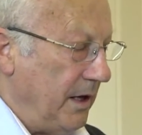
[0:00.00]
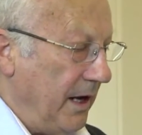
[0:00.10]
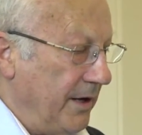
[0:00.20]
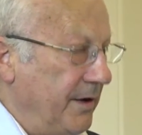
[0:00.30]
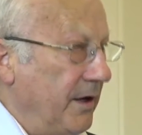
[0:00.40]

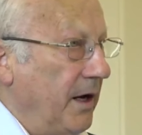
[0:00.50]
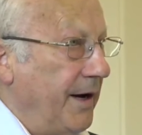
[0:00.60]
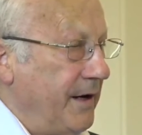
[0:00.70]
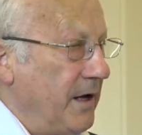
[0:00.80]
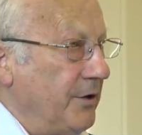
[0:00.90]
And
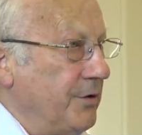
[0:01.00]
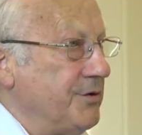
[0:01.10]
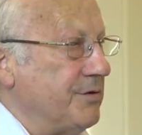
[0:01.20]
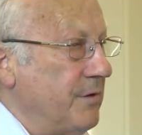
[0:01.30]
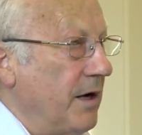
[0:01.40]
I'd like you
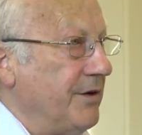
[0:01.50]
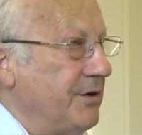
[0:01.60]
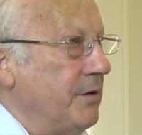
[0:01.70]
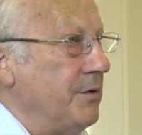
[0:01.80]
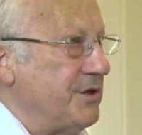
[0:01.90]
to write
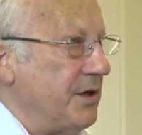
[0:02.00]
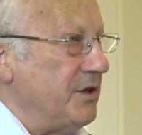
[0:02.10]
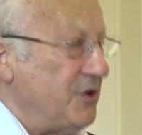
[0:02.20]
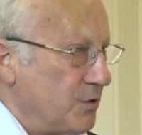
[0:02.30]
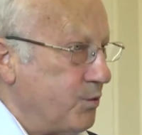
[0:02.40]

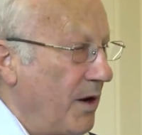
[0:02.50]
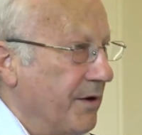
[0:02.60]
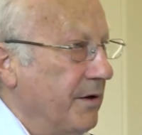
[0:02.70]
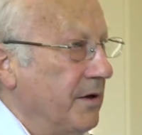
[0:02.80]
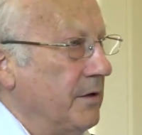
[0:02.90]
just
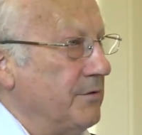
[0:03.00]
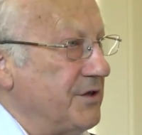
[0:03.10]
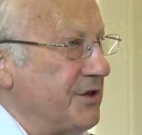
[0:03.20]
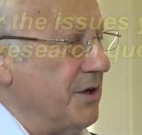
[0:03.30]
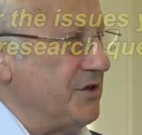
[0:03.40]
one
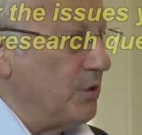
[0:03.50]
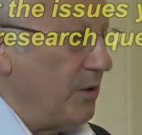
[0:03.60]
research